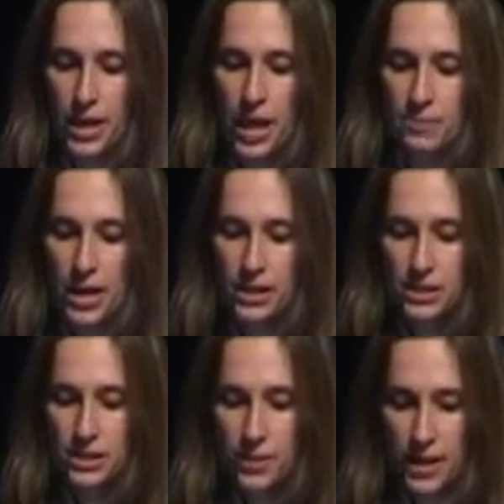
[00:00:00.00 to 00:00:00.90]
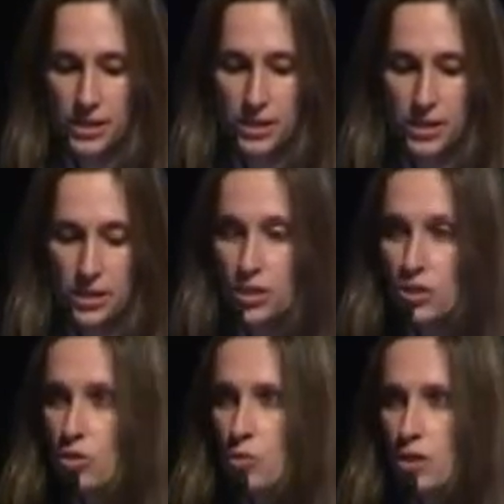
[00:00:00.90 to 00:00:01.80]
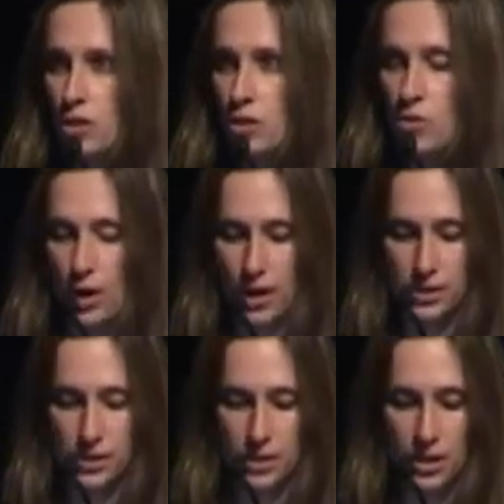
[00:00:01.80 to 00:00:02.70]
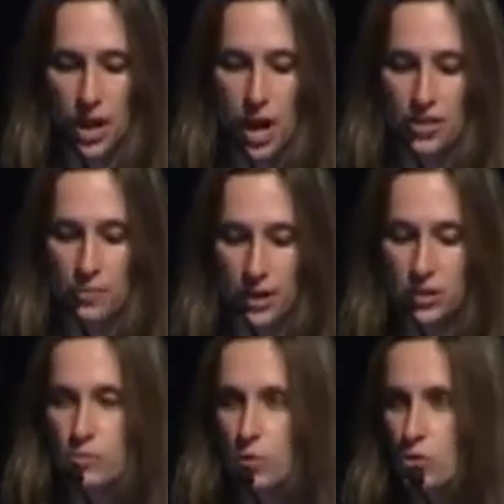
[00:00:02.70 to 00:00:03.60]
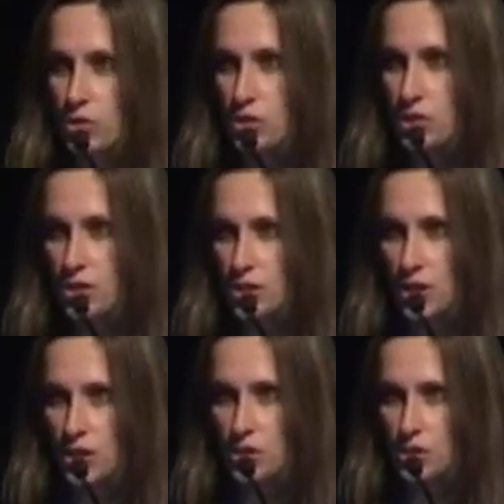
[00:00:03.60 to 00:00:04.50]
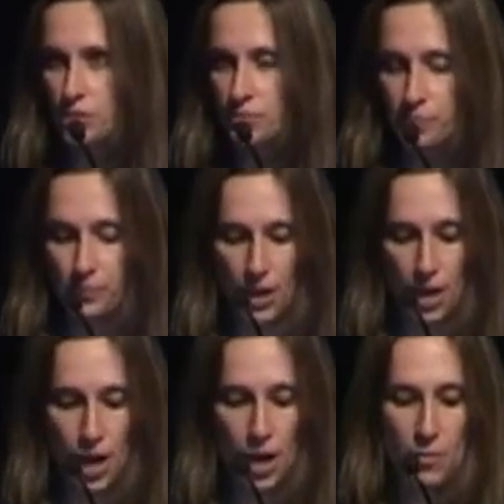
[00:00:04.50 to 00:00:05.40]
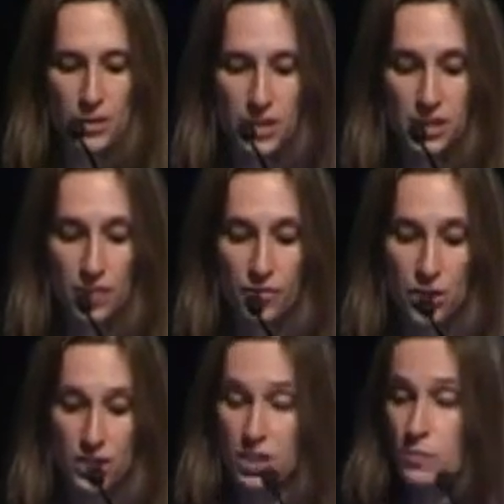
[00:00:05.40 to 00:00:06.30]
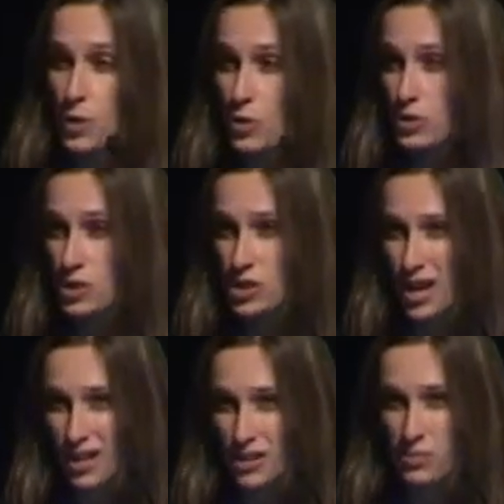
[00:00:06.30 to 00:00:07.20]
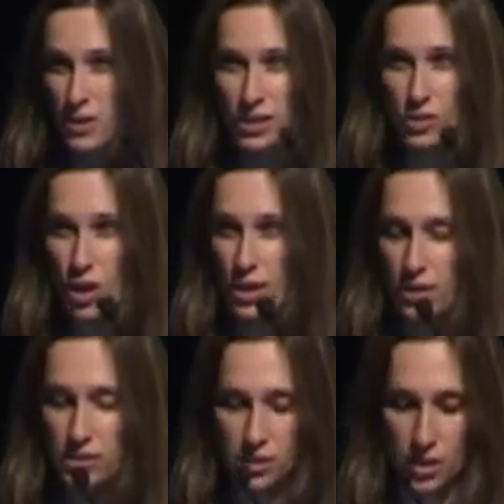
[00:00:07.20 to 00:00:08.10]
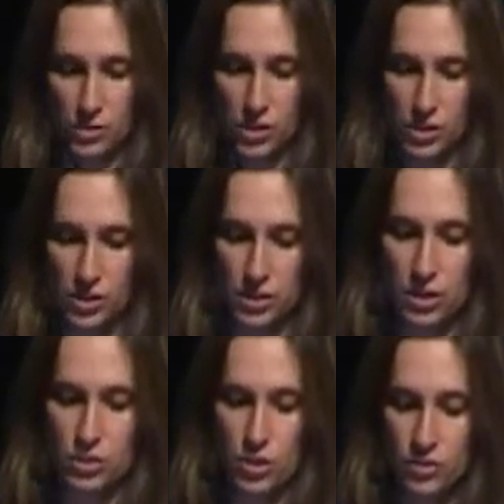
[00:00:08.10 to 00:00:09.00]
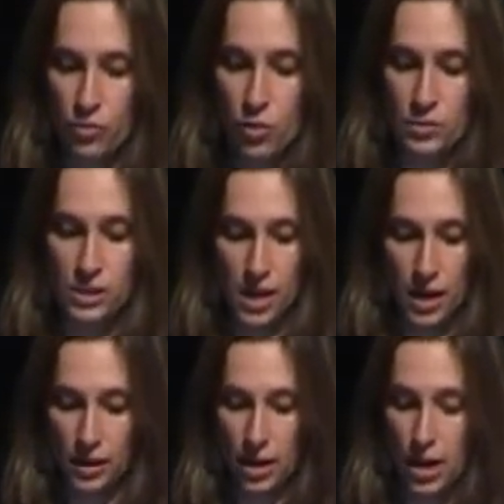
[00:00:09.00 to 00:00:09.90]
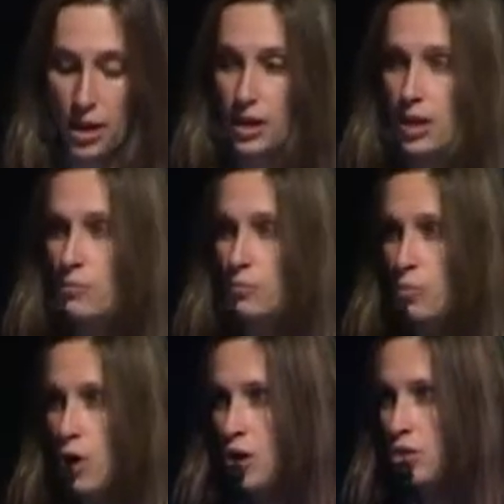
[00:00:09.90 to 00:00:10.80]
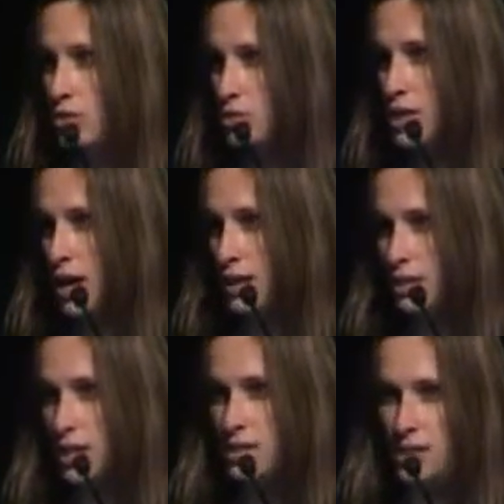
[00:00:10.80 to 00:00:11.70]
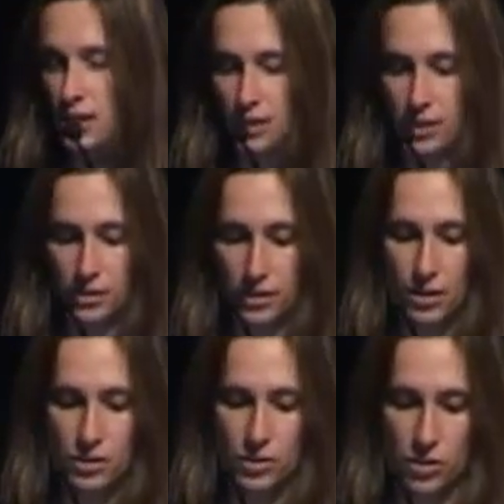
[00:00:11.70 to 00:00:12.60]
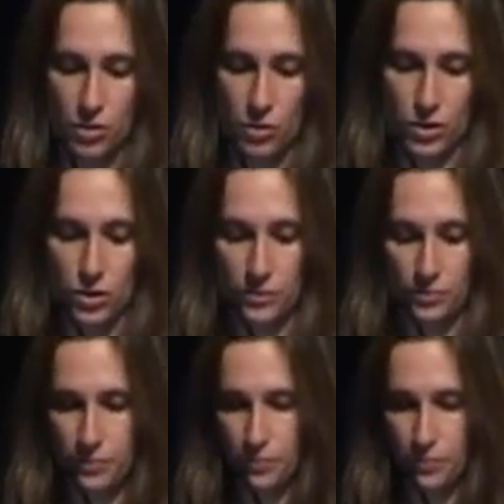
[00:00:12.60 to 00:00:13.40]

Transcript: and many debates continue within the U.S. on the best approaches to education. But this effort has exposed and challenged many long-held assumptions, transformed the dialogue, and brought new talent and data to the equation.